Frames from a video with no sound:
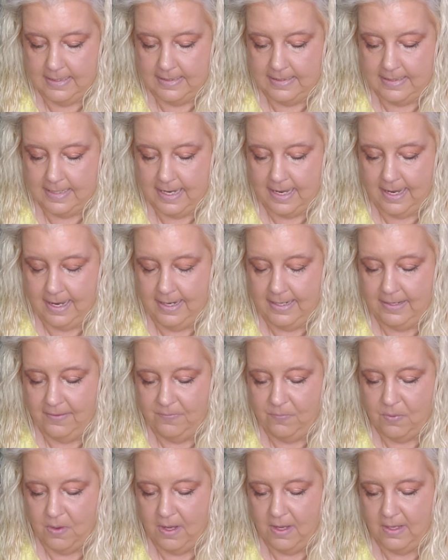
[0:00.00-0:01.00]
Nine of
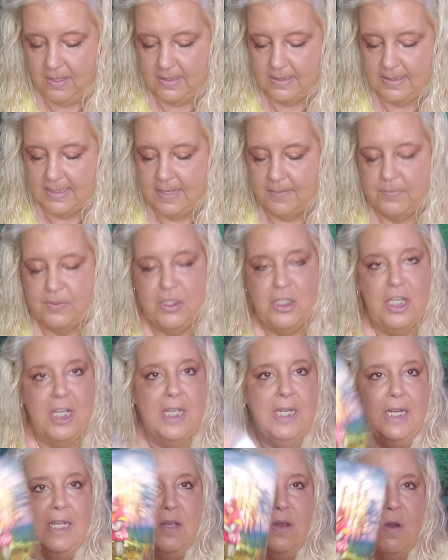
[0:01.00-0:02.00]
Wands. That
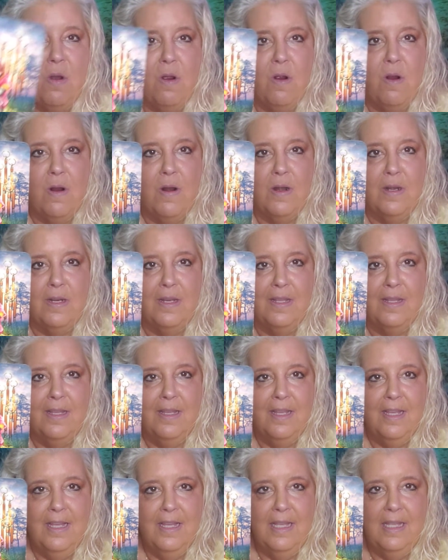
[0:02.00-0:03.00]
Bajiggity card
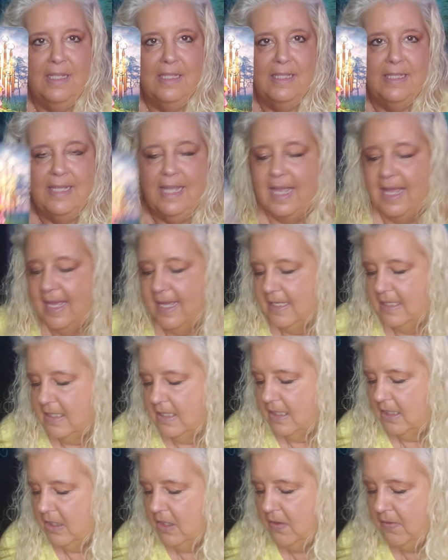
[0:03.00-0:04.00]

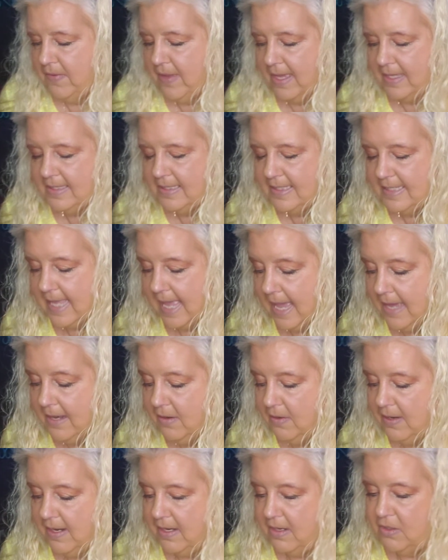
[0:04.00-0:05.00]
says you've got
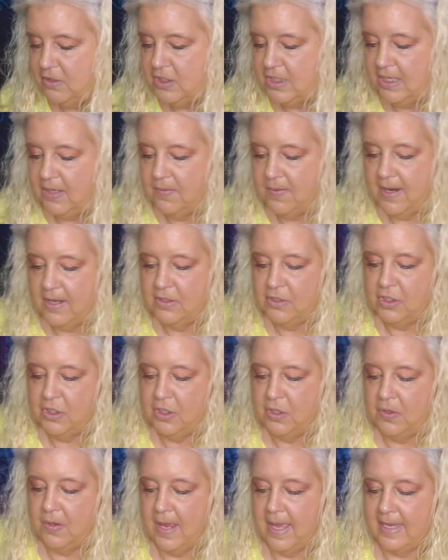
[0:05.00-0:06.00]
scattered energy around you.
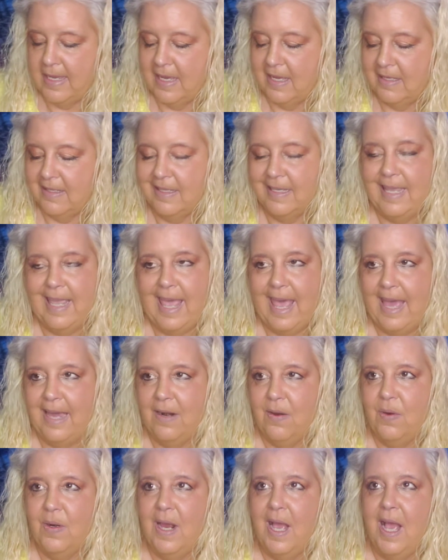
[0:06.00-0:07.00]
You're like a
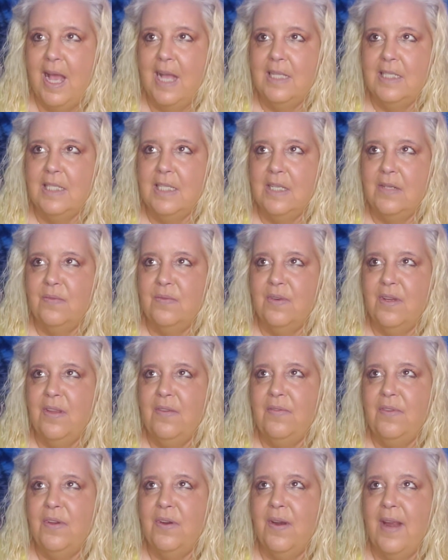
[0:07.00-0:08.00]
cat on a hot tin
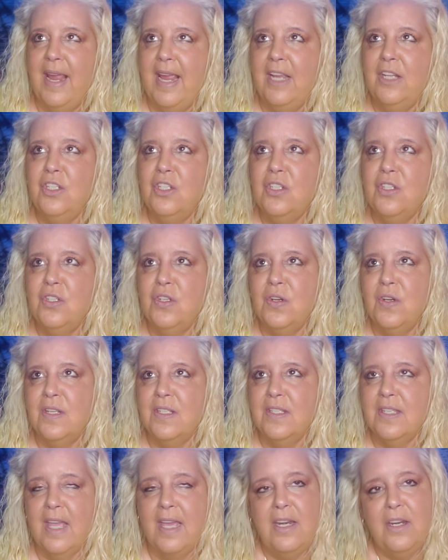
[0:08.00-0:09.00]
roof. You're anxious, you're
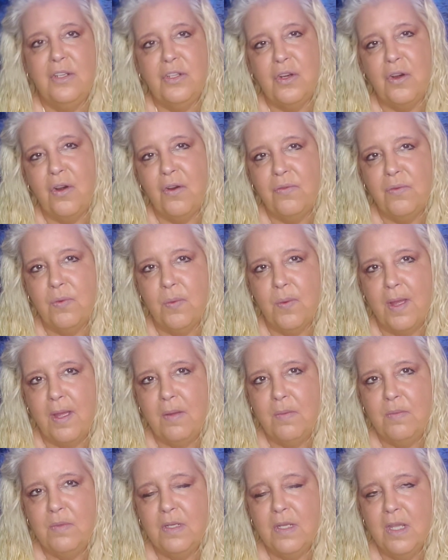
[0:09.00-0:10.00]
excited, you're
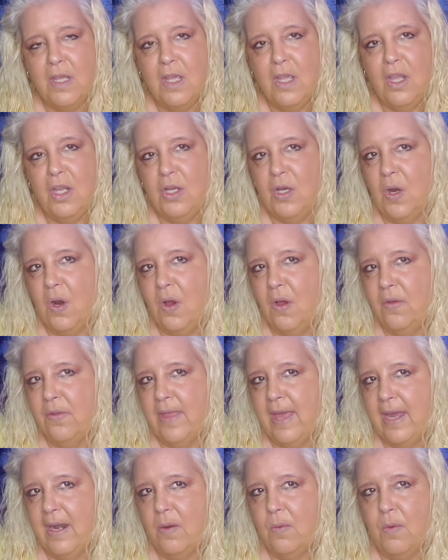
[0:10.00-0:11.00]
overwhelmed. You're all
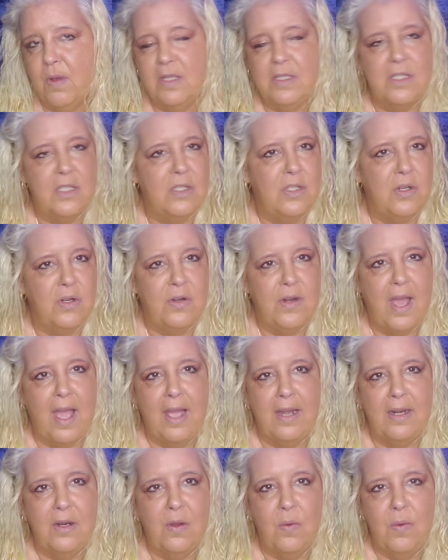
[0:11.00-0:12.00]
that at once, and you're
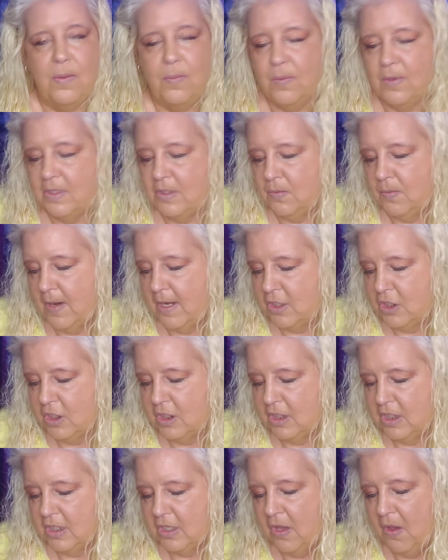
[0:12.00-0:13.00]
not knowing what
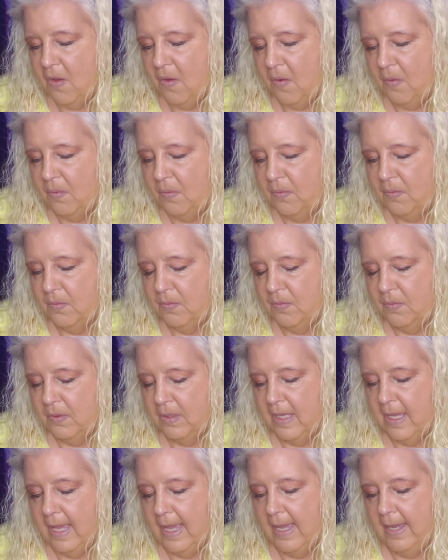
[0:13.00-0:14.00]
direction to go,
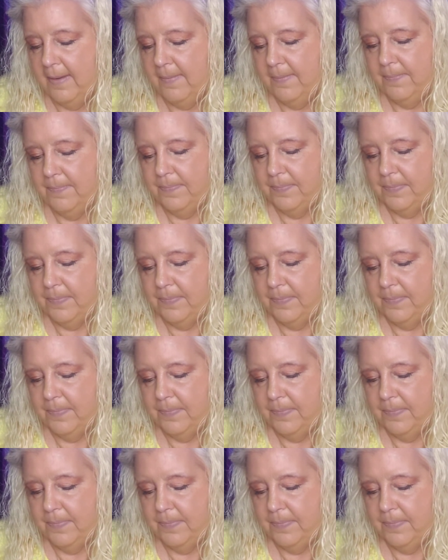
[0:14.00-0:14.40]
okay?